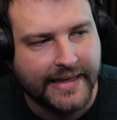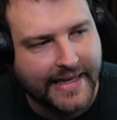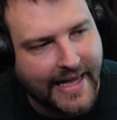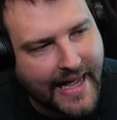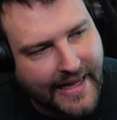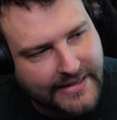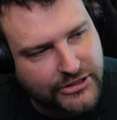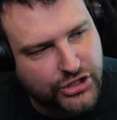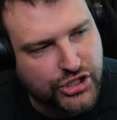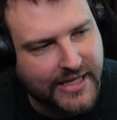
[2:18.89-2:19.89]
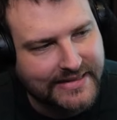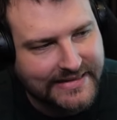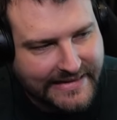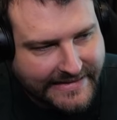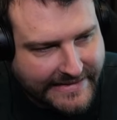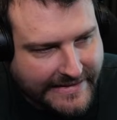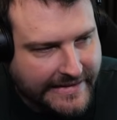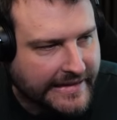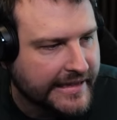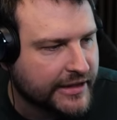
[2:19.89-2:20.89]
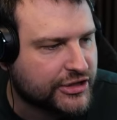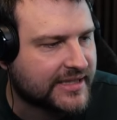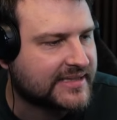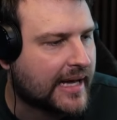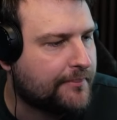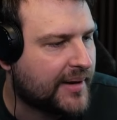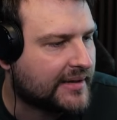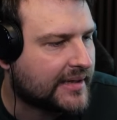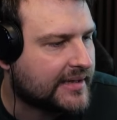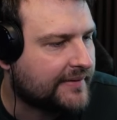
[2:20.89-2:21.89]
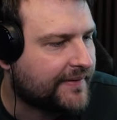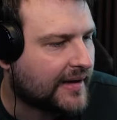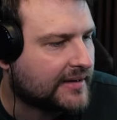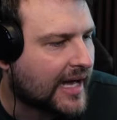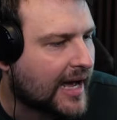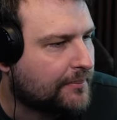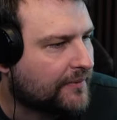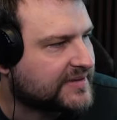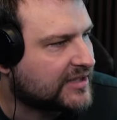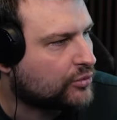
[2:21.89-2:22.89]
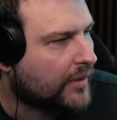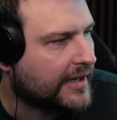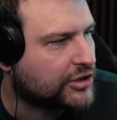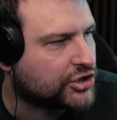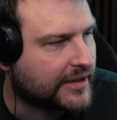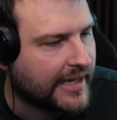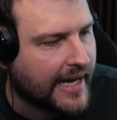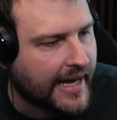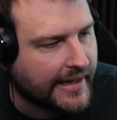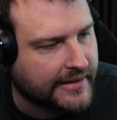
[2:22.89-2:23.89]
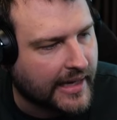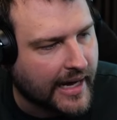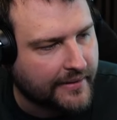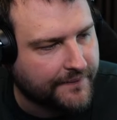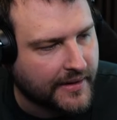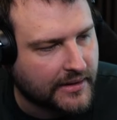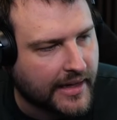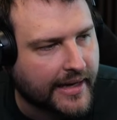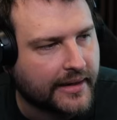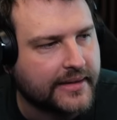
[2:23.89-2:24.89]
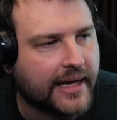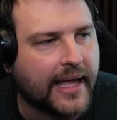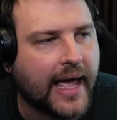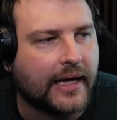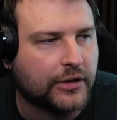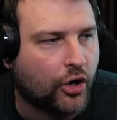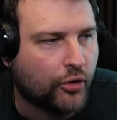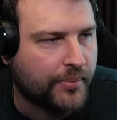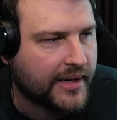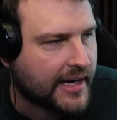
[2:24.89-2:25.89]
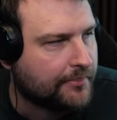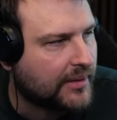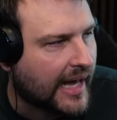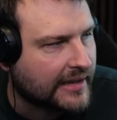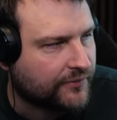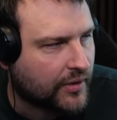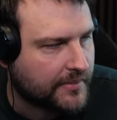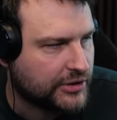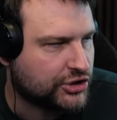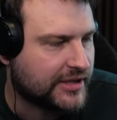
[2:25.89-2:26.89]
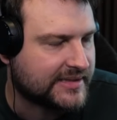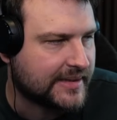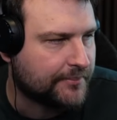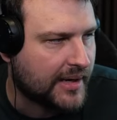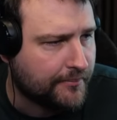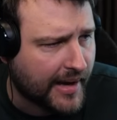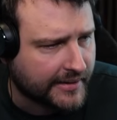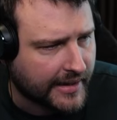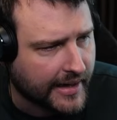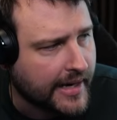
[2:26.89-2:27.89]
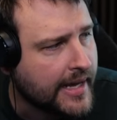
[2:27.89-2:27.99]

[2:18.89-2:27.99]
Yeah, it's just a bit different type of situation, and I feel like the can opener platform is just simply better.